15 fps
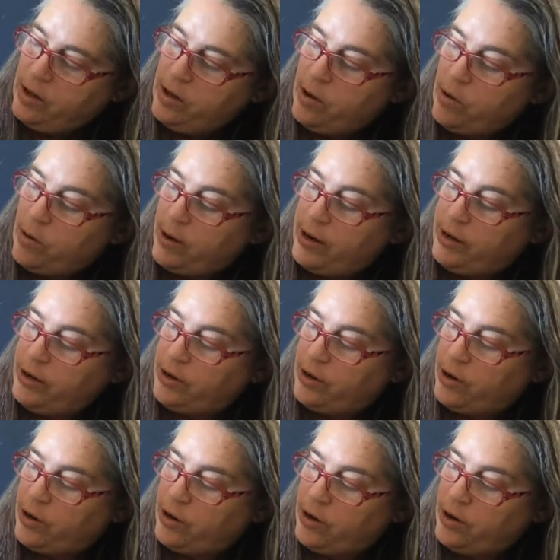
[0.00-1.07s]
Or in
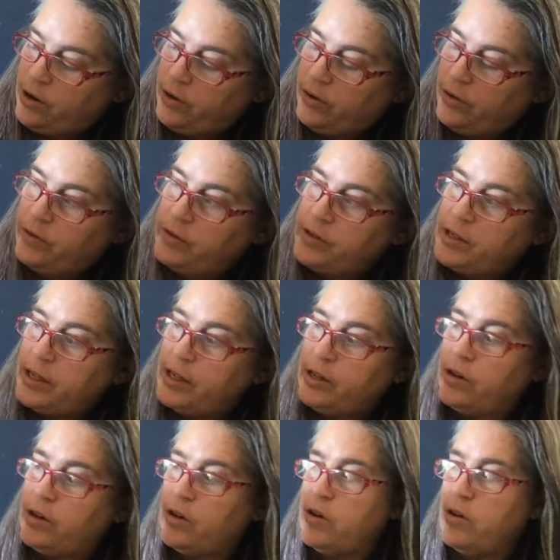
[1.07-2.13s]
curves and
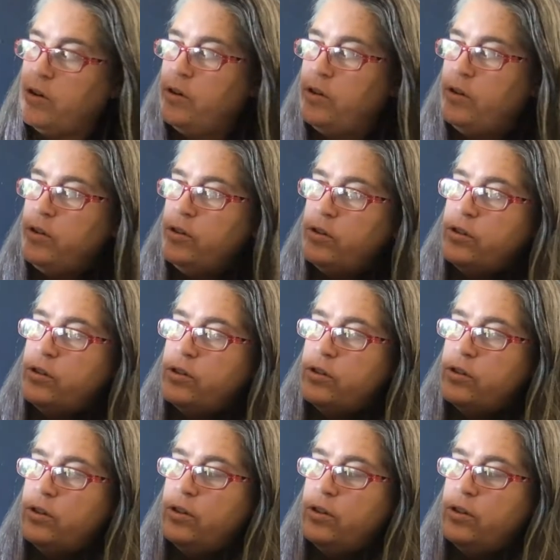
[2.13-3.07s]
curls.